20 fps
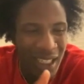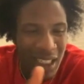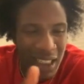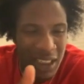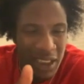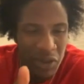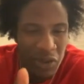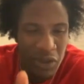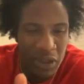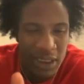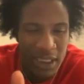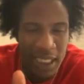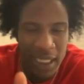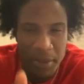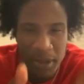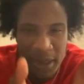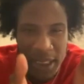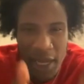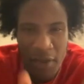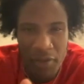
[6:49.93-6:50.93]
because it was the
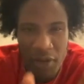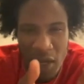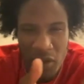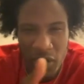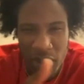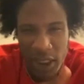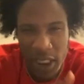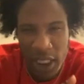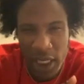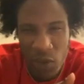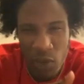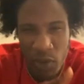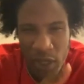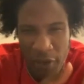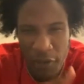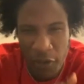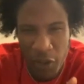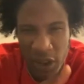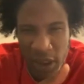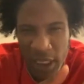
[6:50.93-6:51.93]
same staff that I was there when
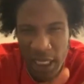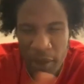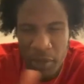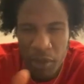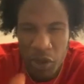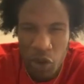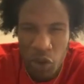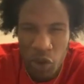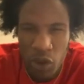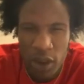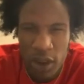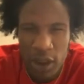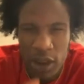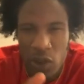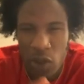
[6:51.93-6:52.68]
I first came to Georgia,